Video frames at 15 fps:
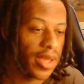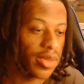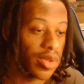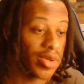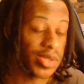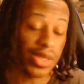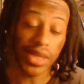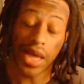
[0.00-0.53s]

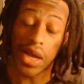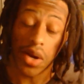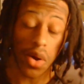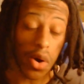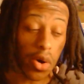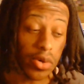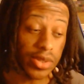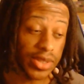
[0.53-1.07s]
There's a lot of
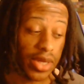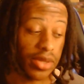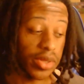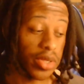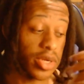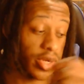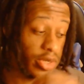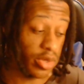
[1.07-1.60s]
artists out
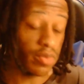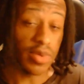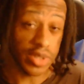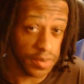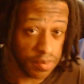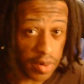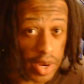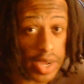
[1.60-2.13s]
there, you'd be
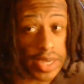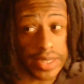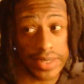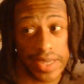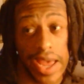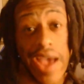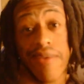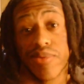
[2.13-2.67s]

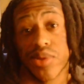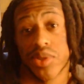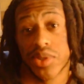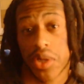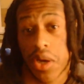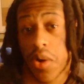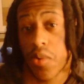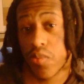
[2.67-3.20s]
surprised, have
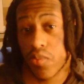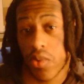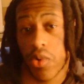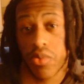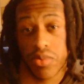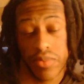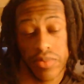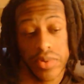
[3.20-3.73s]
song
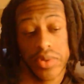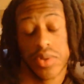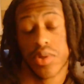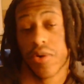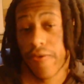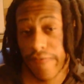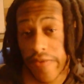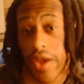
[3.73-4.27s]
wrote
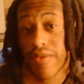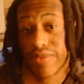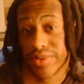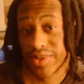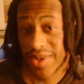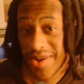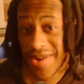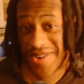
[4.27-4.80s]
your favorite
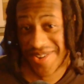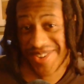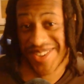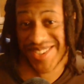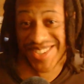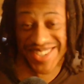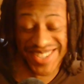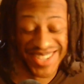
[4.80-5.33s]

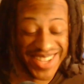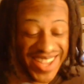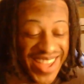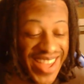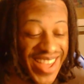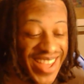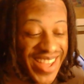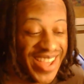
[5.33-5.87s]
songs.
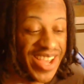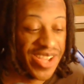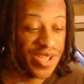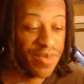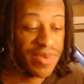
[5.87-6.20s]
And you'd be